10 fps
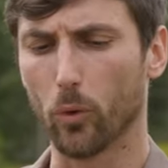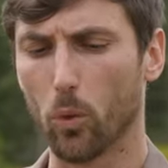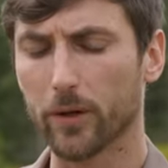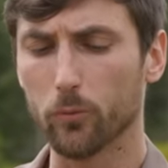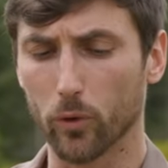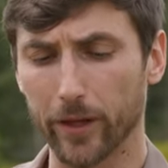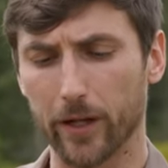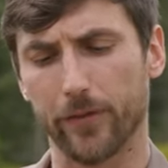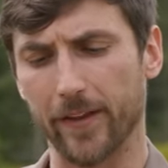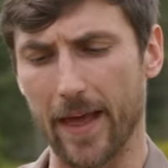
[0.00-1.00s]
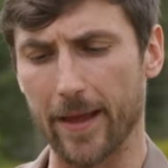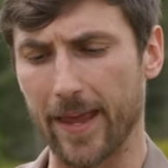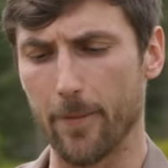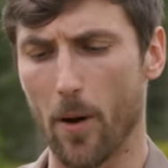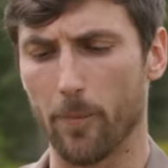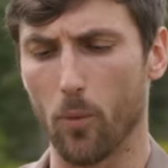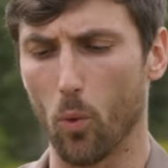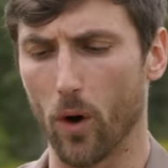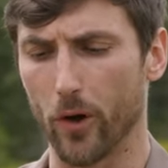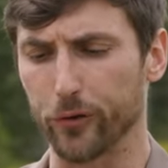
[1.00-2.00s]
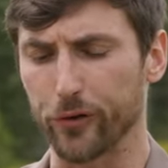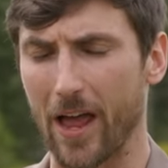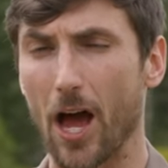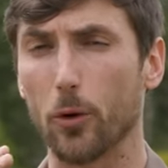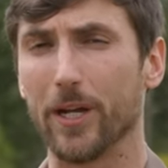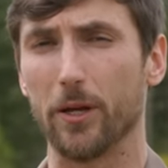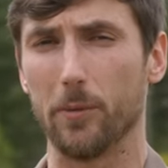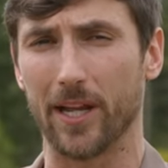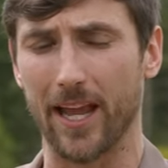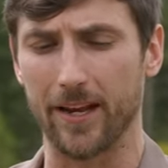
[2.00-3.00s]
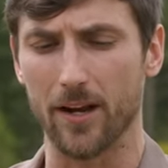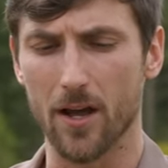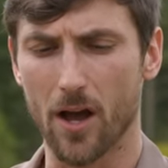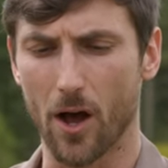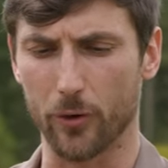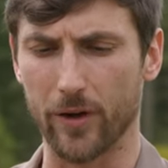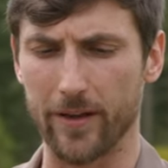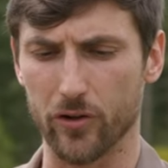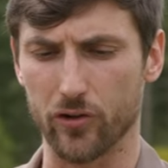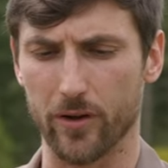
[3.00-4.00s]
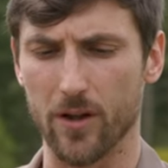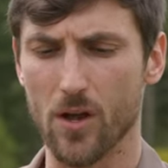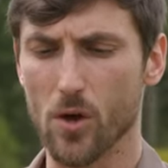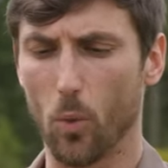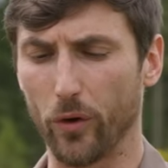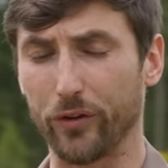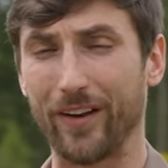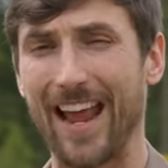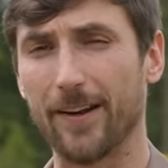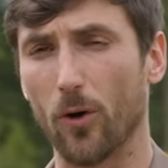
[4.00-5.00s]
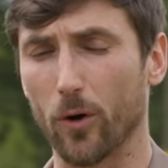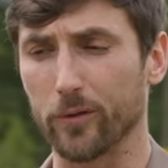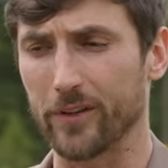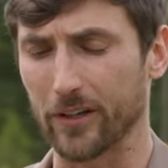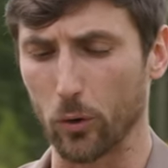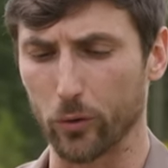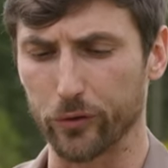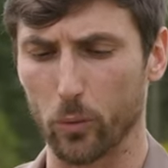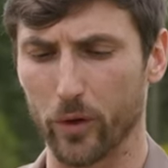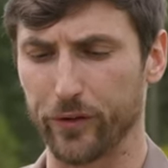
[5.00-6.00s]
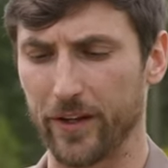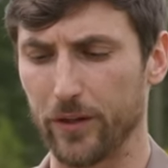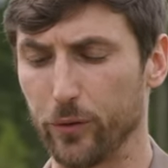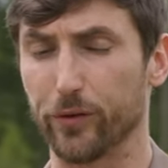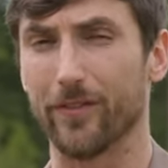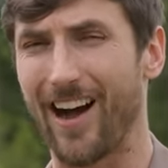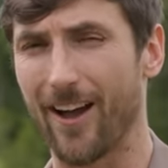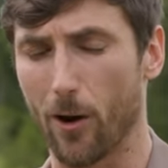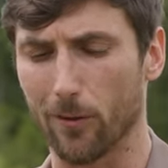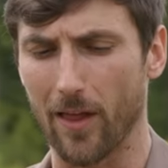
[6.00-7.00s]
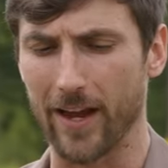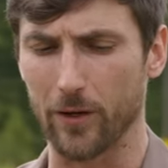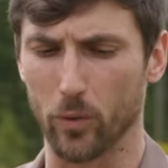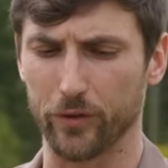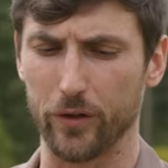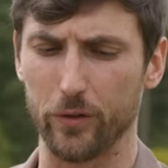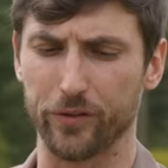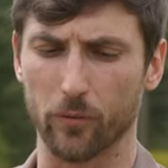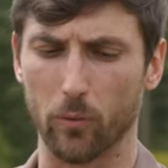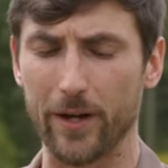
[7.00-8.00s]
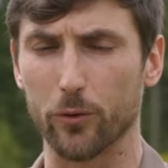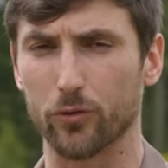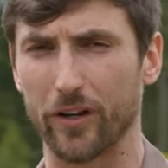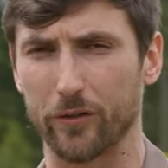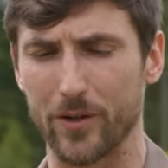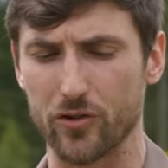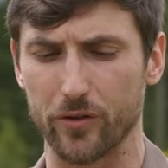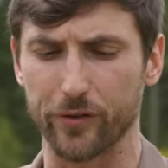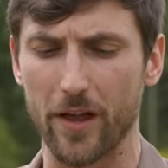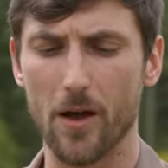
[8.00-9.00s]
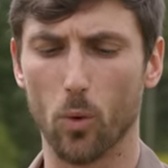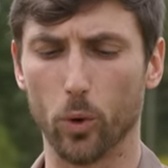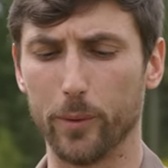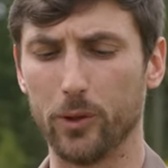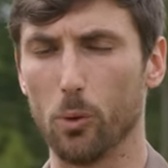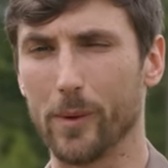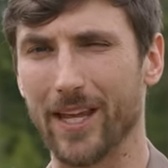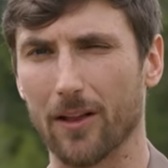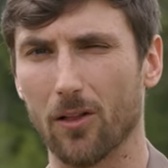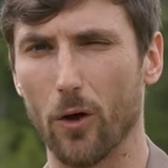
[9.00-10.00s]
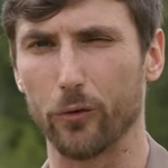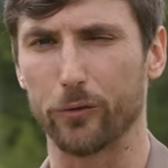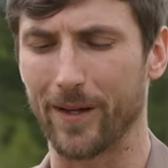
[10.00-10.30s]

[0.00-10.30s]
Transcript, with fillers: So one really good thing that came up was how do we communicate under night vision? Was it hand and arm signals? Was it use of IR light? Was it use of radio transmissions? What do we do when we get close?